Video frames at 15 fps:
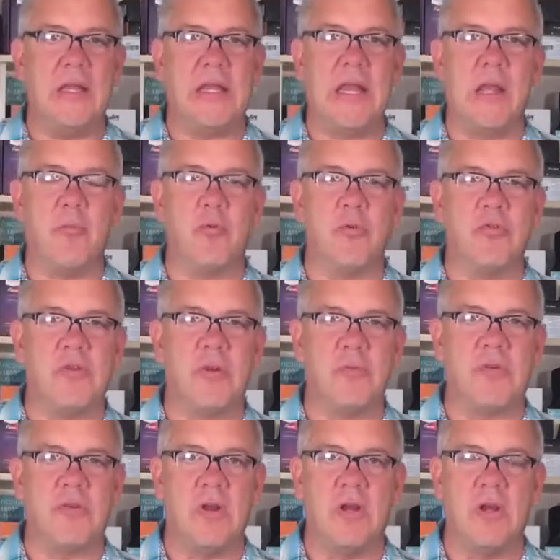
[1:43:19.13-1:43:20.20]
the Amp Road Jump
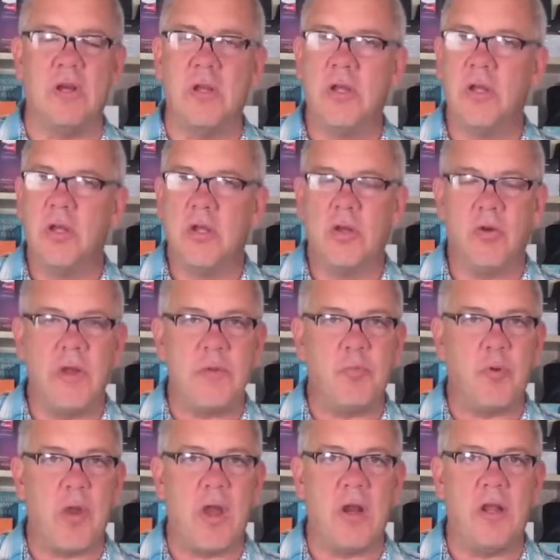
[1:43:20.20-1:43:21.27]
Starter, great
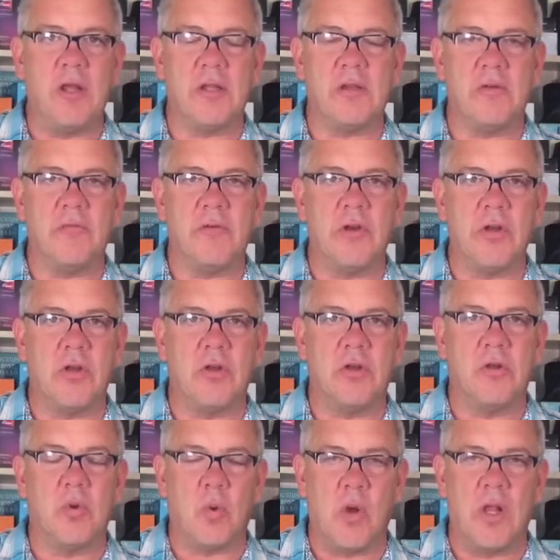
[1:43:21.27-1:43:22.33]
product, very
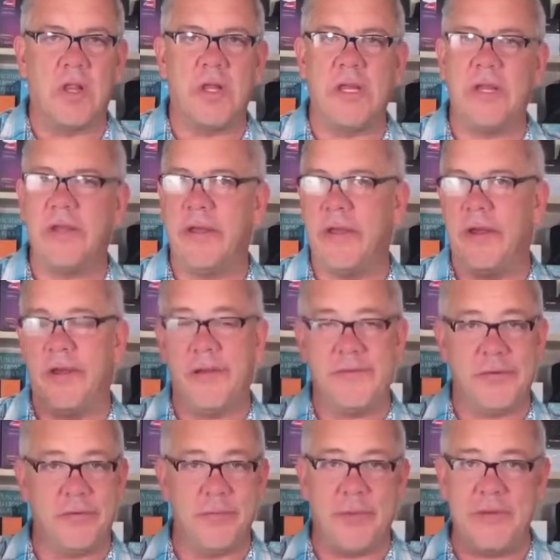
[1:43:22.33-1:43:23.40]
quality. It's
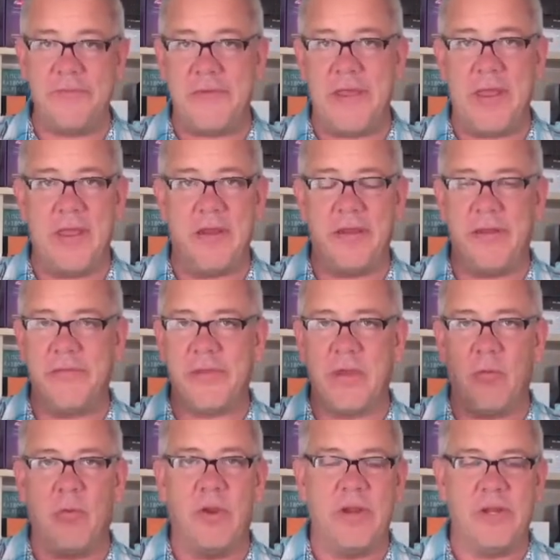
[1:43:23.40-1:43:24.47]
out of my van. I've
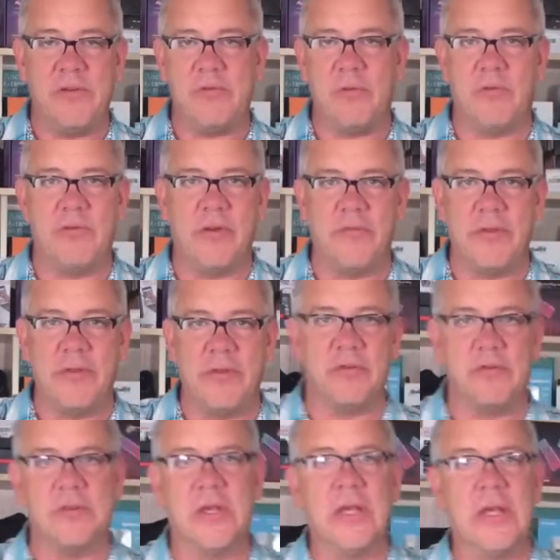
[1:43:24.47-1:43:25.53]
got one in each one of our
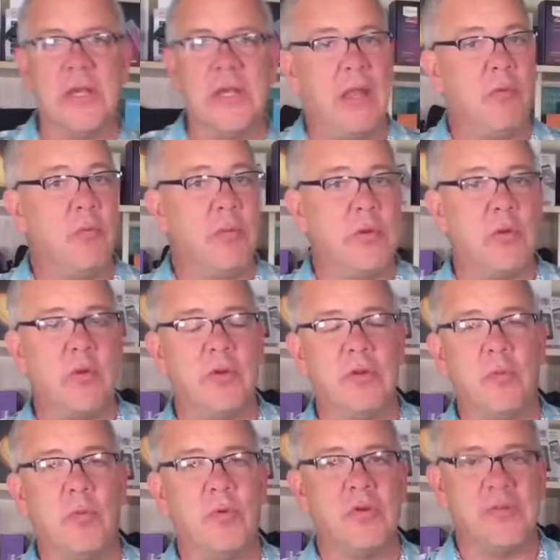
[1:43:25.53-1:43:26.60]
vehicles, and when we go out on
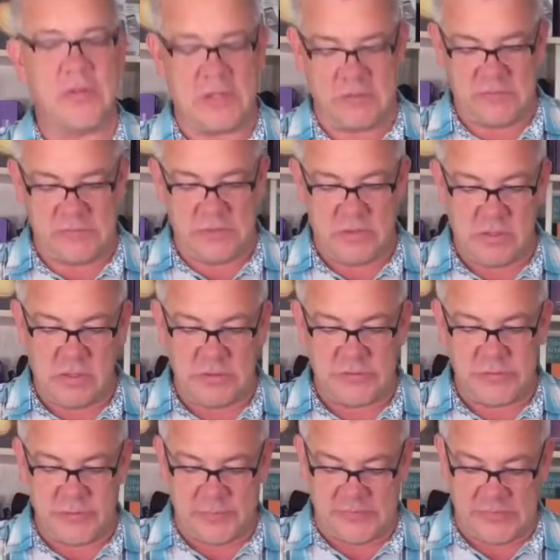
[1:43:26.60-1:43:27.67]
the motorcycles on long
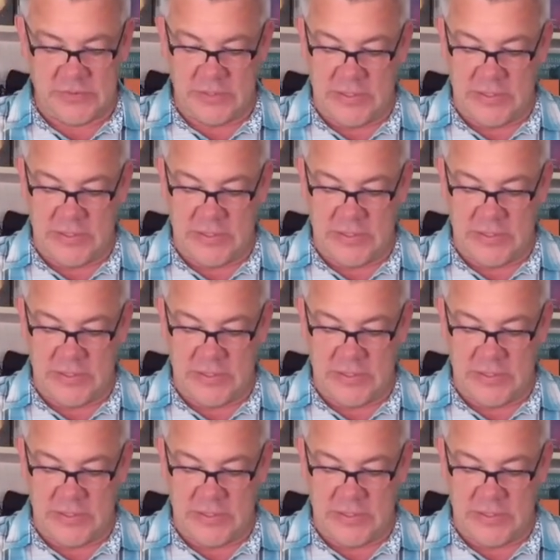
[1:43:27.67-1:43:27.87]
trips,